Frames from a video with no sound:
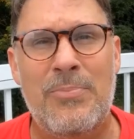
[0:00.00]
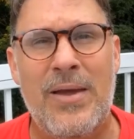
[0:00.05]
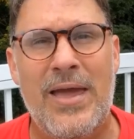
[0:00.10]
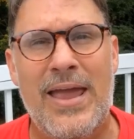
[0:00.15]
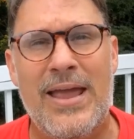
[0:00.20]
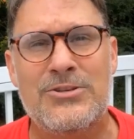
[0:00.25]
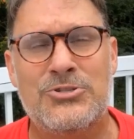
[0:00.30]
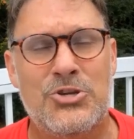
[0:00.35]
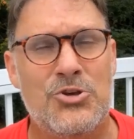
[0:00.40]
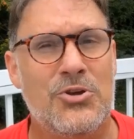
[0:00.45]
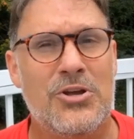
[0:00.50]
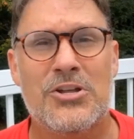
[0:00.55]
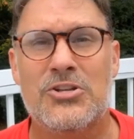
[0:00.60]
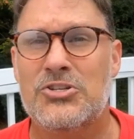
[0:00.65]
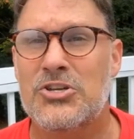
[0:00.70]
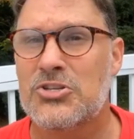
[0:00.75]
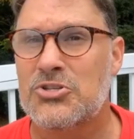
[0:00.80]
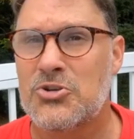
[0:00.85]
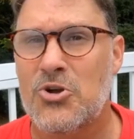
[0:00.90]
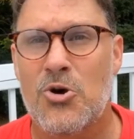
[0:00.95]
page. You can
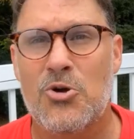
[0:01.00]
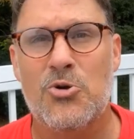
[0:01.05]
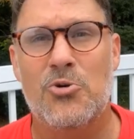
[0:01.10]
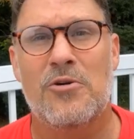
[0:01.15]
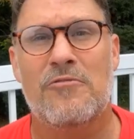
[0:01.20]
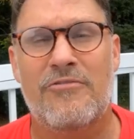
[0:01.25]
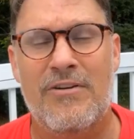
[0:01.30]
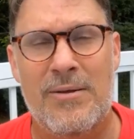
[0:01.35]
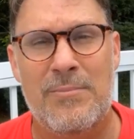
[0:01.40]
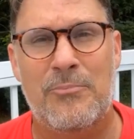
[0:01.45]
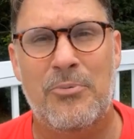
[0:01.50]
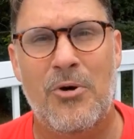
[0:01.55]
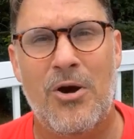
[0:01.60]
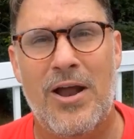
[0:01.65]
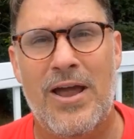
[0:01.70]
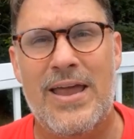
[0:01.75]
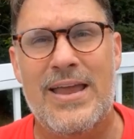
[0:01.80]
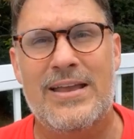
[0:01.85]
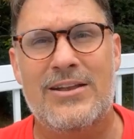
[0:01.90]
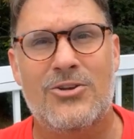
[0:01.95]
just go to
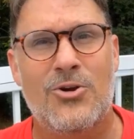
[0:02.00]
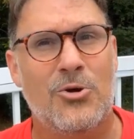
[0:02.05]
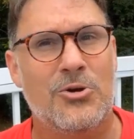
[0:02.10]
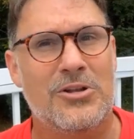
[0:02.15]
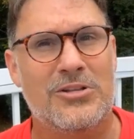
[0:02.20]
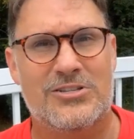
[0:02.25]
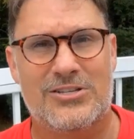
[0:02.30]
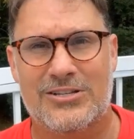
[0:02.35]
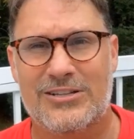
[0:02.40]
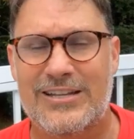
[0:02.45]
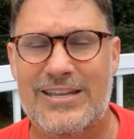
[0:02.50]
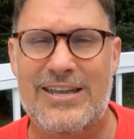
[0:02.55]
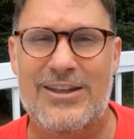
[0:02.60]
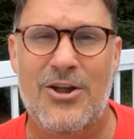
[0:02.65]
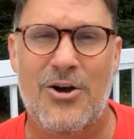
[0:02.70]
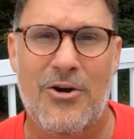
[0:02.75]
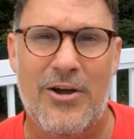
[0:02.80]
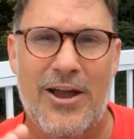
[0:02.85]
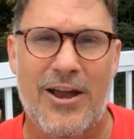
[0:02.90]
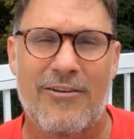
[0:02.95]
Eventbrite, go to
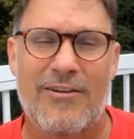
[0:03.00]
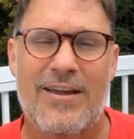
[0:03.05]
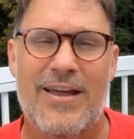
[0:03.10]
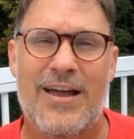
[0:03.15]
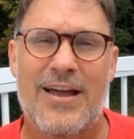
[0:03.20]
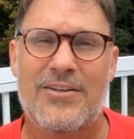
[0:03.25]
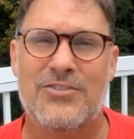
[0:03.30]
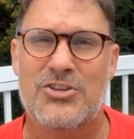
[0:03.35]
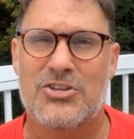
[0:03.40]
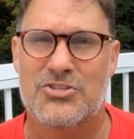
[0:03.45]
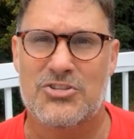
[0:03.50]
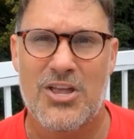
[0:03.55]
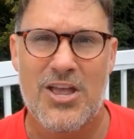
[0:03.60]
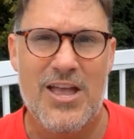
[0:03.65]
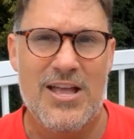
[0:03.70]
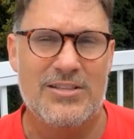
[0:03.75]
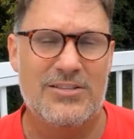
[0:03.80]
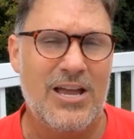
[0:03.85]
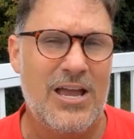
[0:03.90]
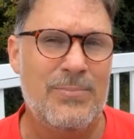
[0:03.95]
Toledo area and just
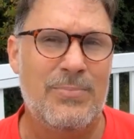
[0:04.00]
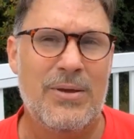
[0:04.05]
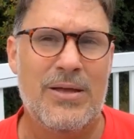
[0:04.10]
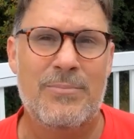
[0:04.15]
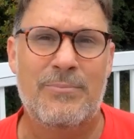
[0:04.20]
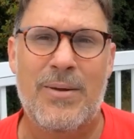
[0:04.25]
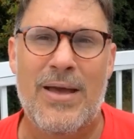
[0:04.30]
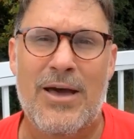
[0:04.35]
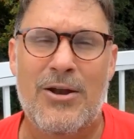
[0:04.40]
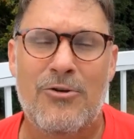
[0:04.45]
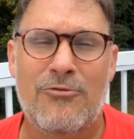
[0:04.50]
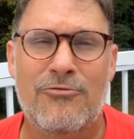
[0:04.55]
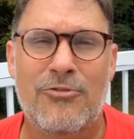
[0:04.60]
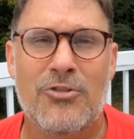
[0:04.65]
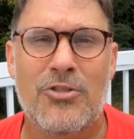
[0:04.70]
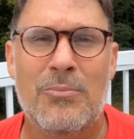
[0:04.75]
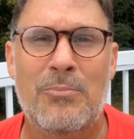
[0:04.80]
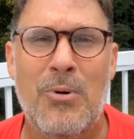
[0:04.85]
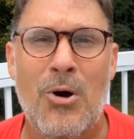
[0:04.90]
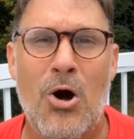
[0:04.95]
type in Battle for
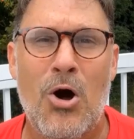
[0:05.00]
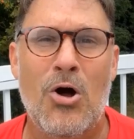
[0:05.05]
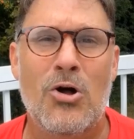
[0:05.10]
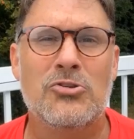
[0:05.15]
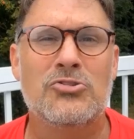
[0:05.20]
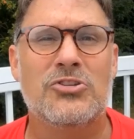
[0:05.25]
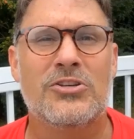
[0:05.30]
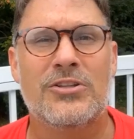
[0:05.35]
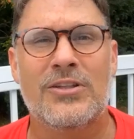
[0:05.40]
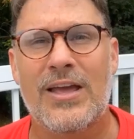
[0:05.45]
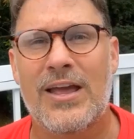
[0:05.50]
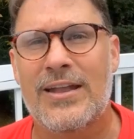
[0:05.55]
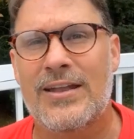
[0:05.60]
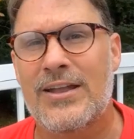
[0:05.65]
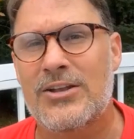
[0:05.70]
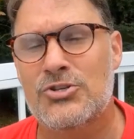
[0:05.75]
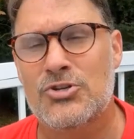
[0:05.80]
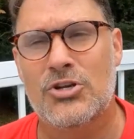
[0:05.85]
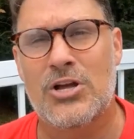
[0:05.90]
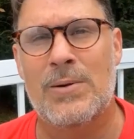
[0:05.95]
the Bulge and
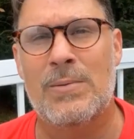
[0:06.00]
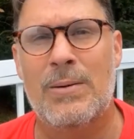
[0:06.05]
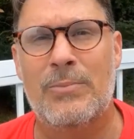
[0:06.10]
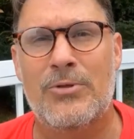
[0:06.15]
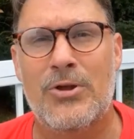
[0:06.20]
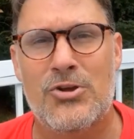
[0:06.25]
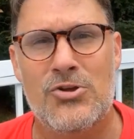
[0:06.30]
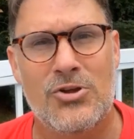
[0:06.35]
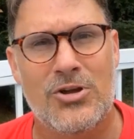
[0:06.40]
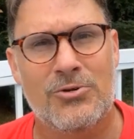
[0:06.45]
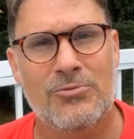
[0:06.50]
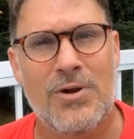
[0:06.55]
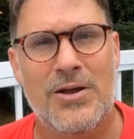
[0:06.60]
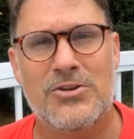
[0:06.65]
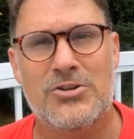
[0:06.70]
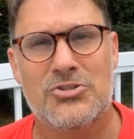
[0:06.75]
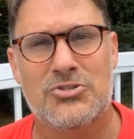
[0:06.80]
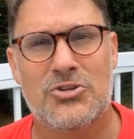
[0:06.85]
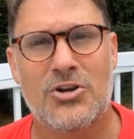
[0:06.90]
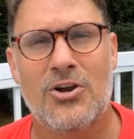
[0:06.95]
it should come up there. You can
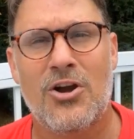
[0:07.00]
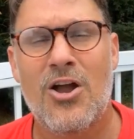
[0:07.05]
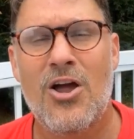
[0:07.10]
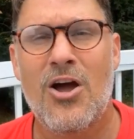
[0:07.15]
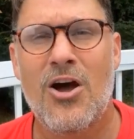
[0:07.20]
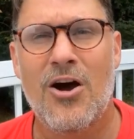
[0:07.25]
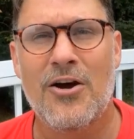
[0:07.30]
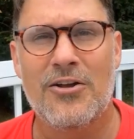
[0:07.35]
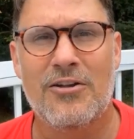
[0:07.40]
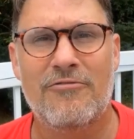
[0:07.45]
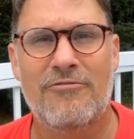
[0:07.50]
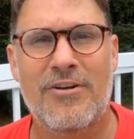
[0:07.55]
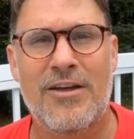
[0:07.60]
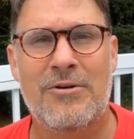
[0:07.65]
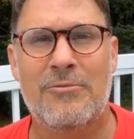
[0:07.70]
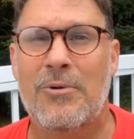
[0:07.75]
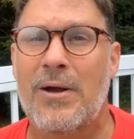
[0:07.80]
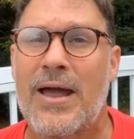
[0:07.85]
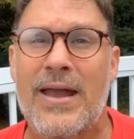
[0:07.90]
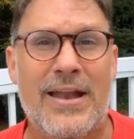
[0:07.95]
register on
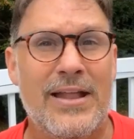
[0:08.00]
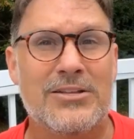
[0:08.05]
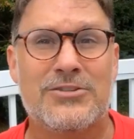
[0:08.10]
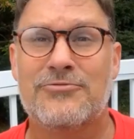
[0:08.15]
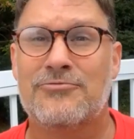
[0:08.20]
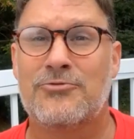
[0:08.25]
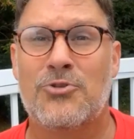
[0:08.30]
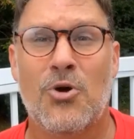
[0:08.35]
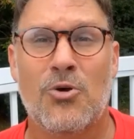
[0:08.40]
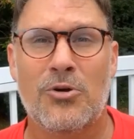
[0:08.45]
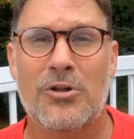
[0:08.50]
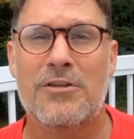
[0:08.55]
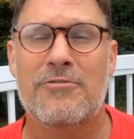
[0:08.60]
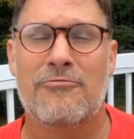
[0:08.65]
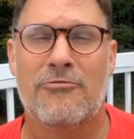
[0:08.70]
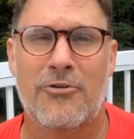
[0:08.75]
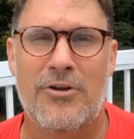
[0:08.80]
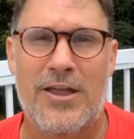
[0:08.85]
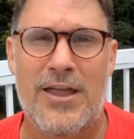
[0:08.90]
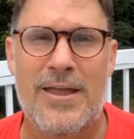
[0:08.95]
Eventbrite. It's totally
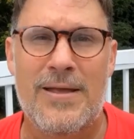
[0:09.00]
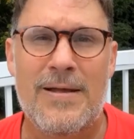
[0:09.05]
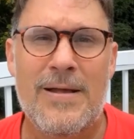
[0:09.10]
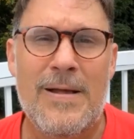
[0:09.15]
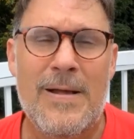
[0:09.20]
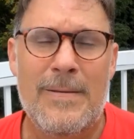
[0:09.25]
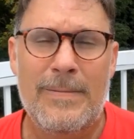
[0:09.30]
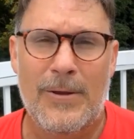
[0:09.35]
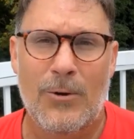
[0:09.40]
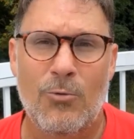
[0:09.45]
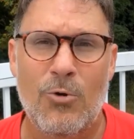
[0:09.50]
free. There